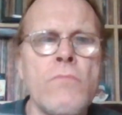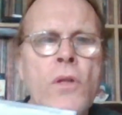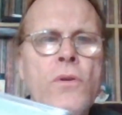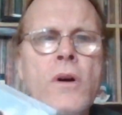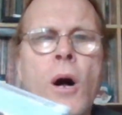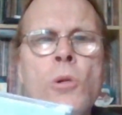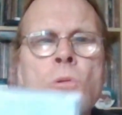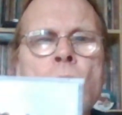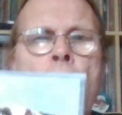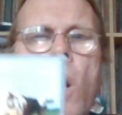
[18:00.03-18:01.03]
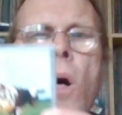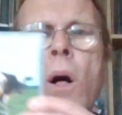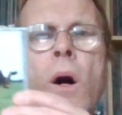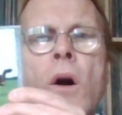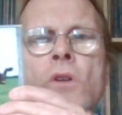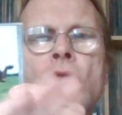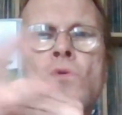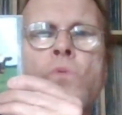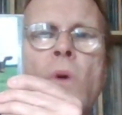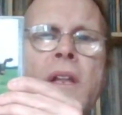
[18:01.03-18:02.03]
Mother, a long
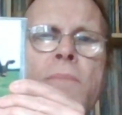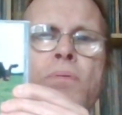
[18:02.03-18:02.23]
20